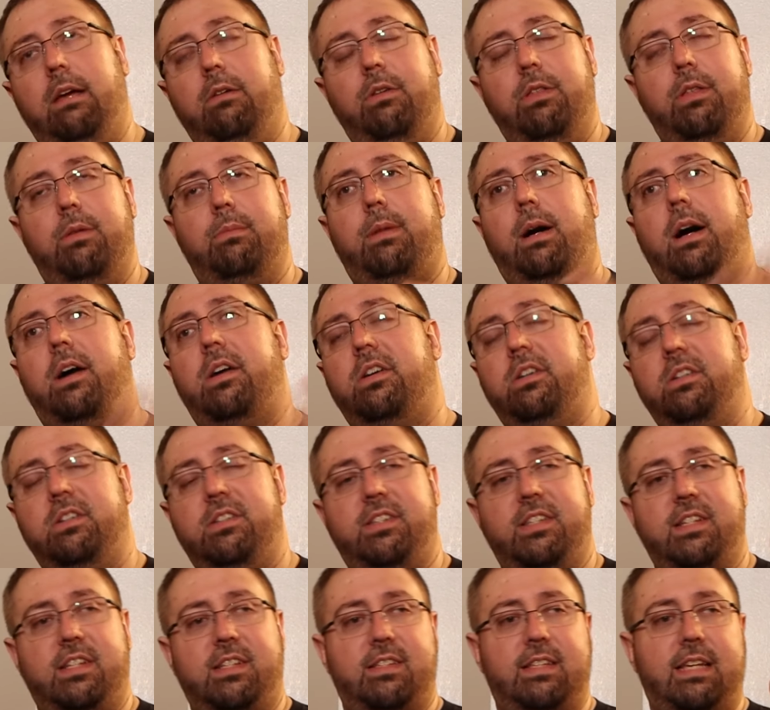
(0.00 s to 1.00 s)
with a modern
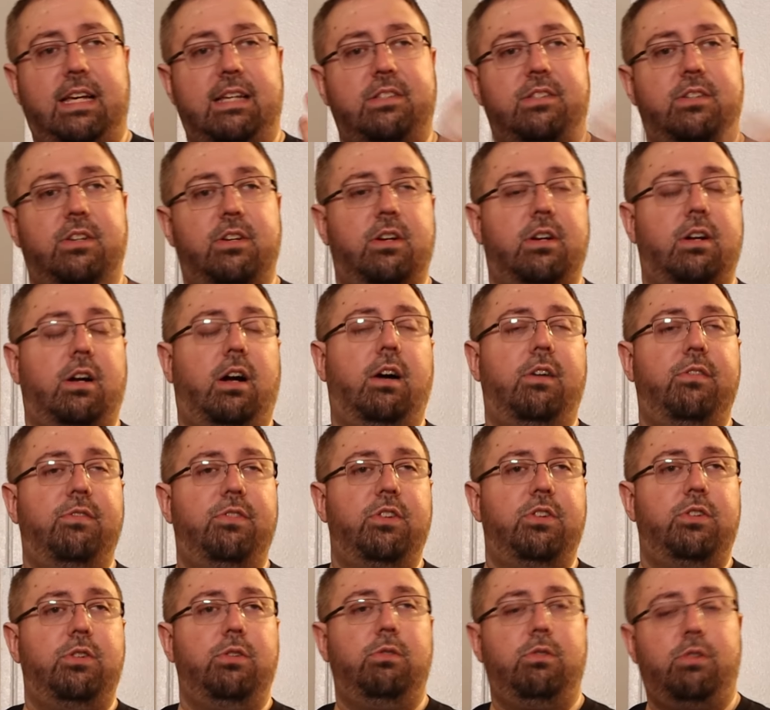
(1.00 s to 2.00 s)
successor of
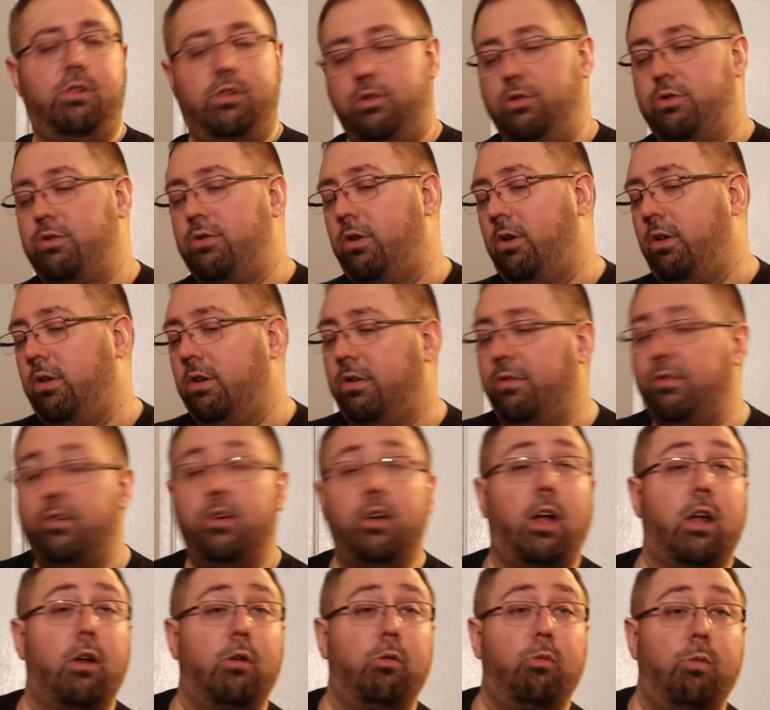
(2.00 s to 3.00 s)
the Duke controller. If you're
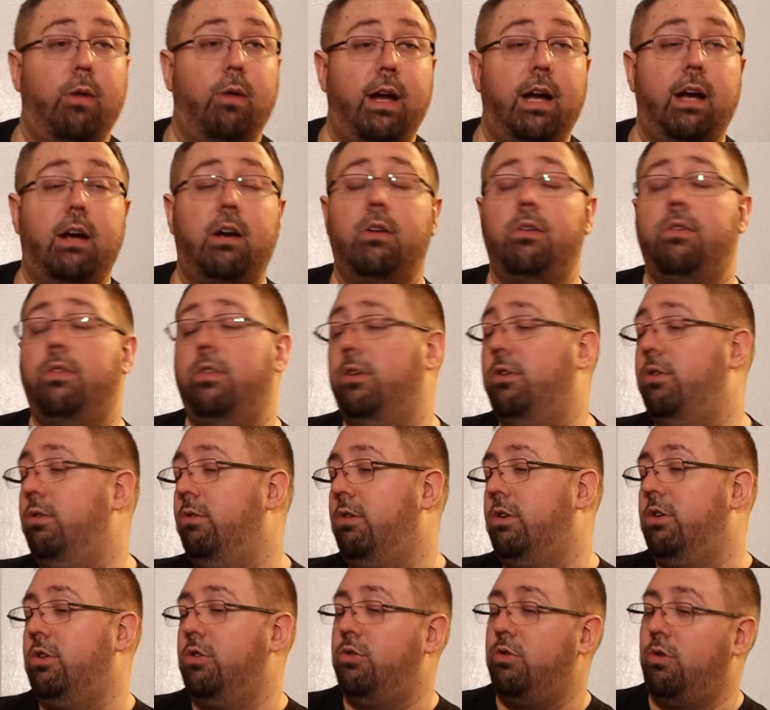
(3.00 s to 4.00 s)
not aware, the Duke
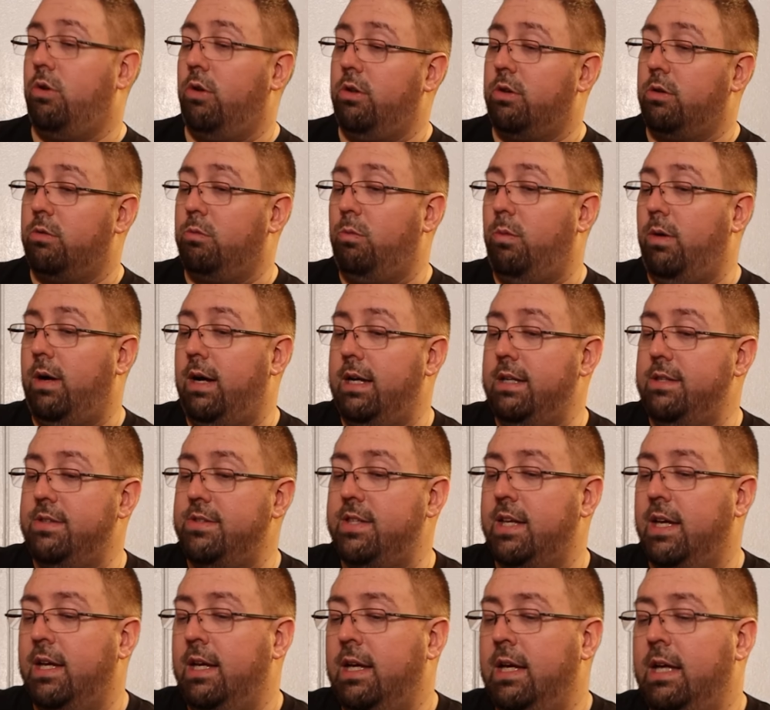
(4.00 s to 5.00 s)
controller
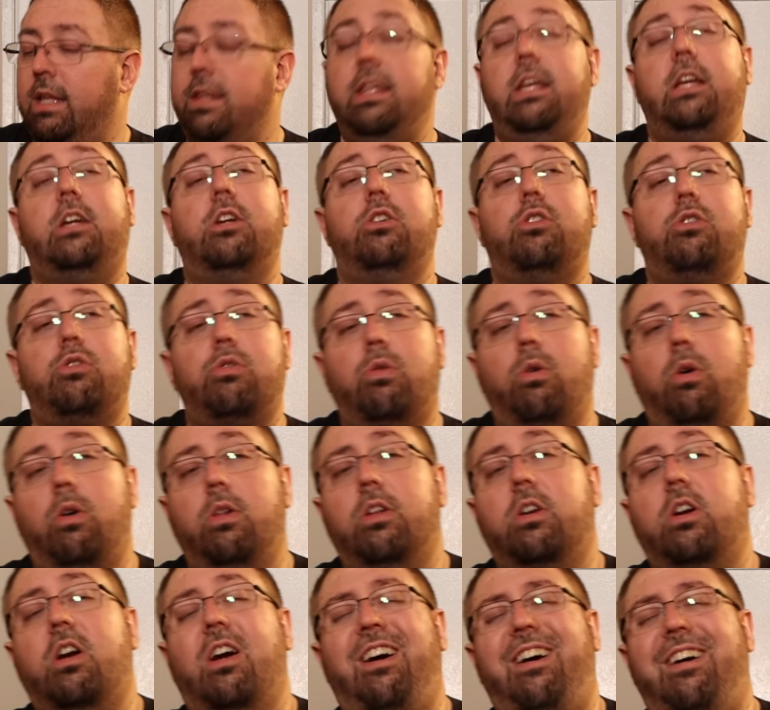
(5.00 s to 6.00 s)
was the
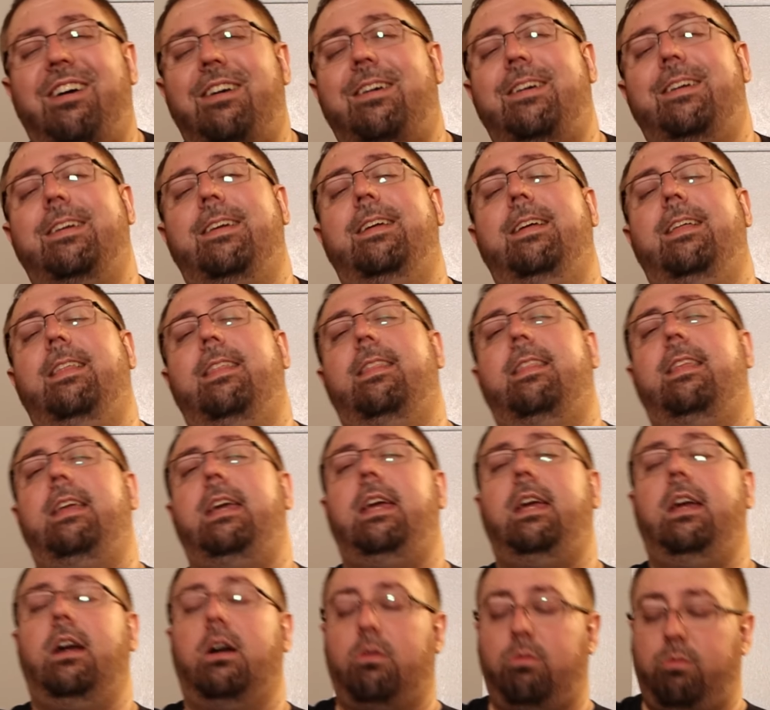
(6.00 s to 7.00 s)
controller on
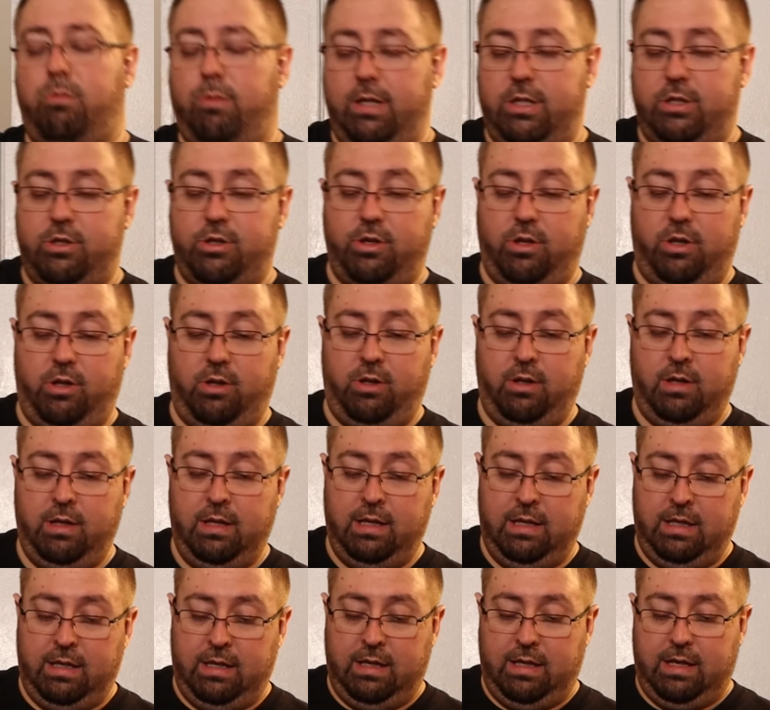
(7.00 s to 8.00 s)
the original
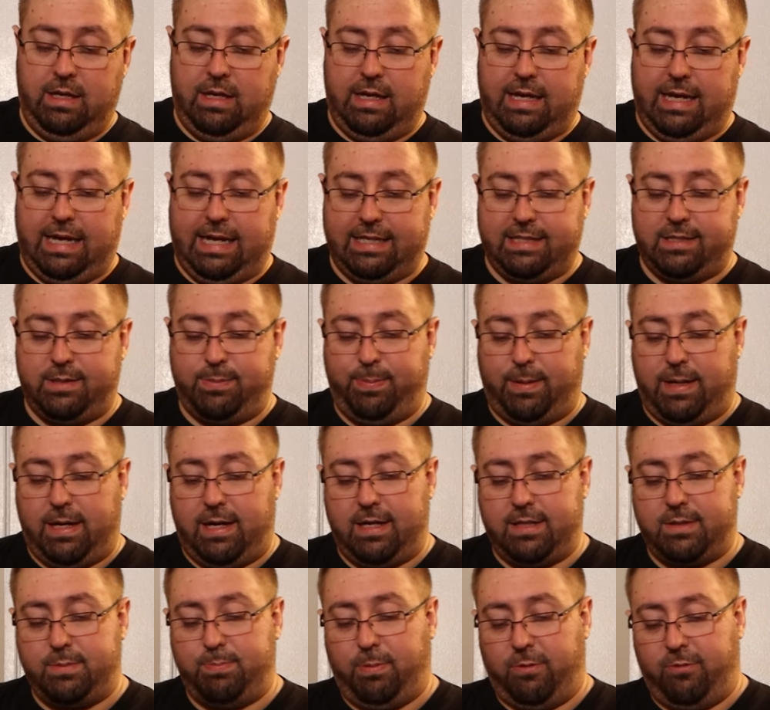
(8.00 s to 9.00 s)

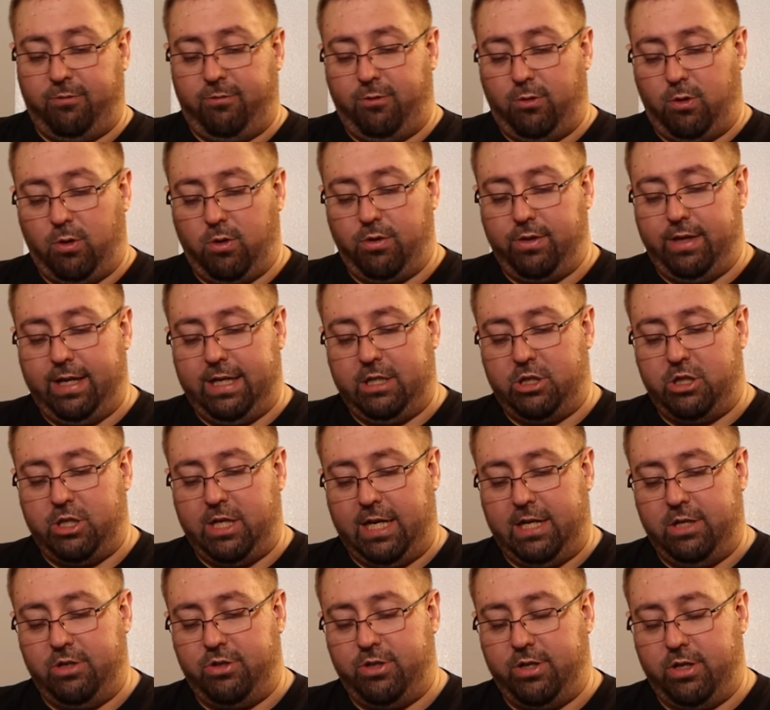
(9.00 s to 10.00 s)
Xbox before they
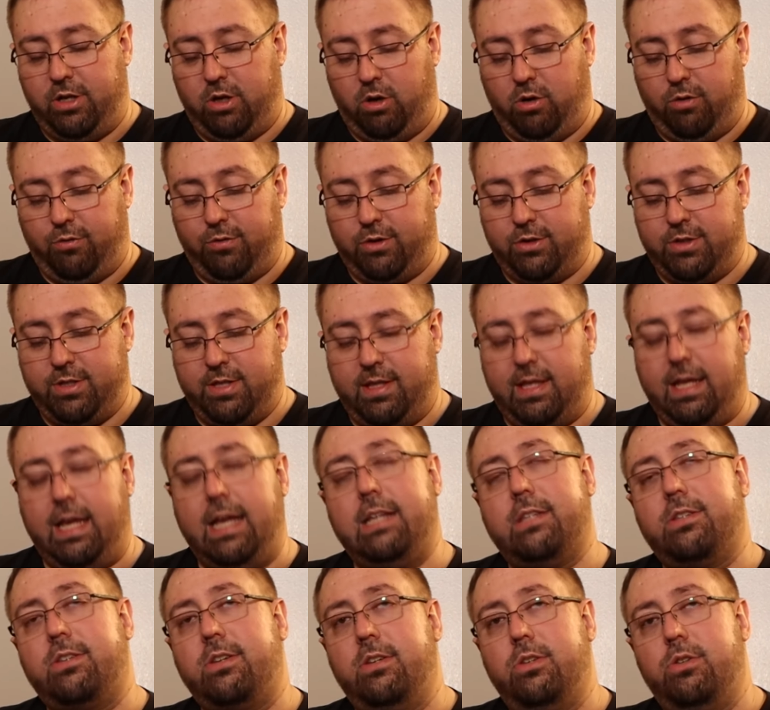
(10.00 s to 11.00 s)
changed it over to the
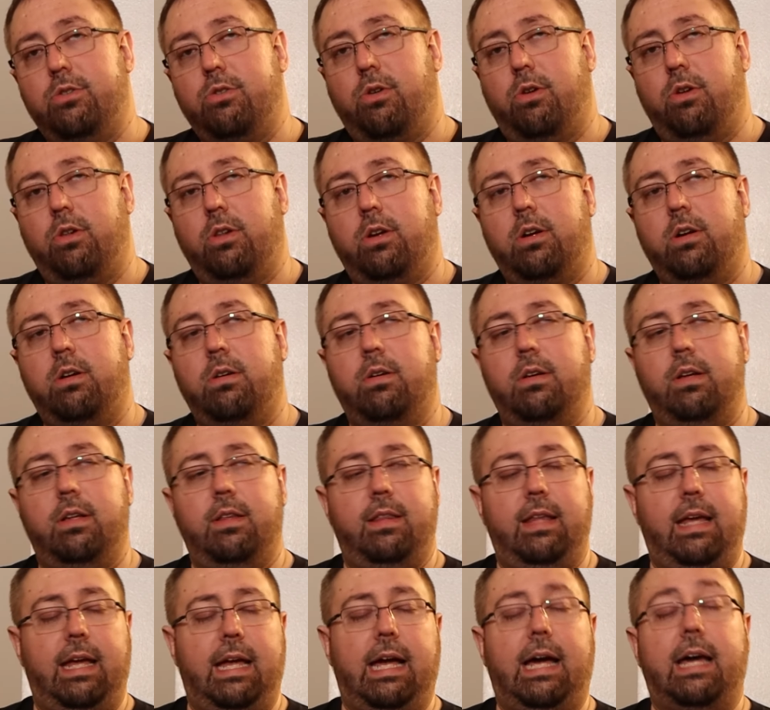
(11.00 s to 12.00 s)
S controller.
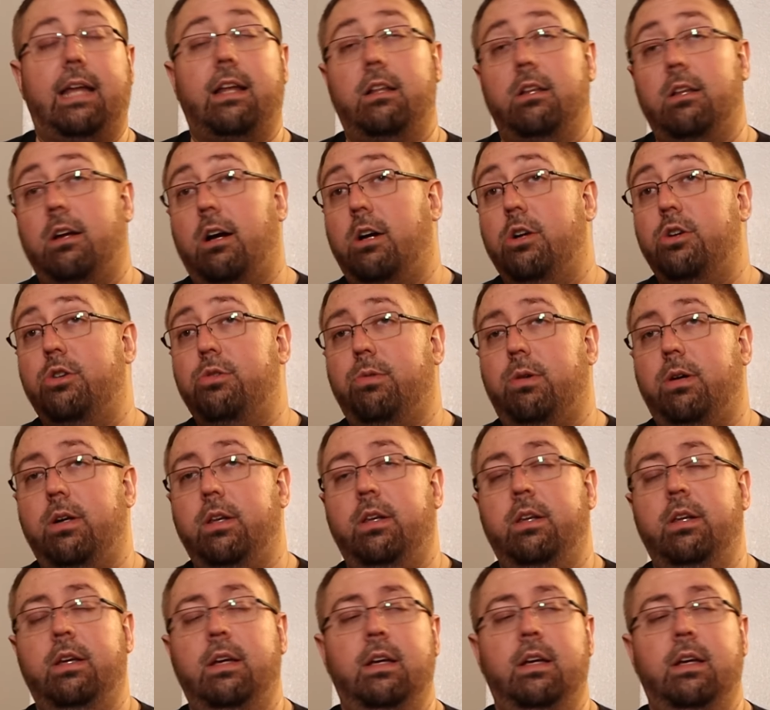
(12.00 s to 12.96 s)
They had a large one.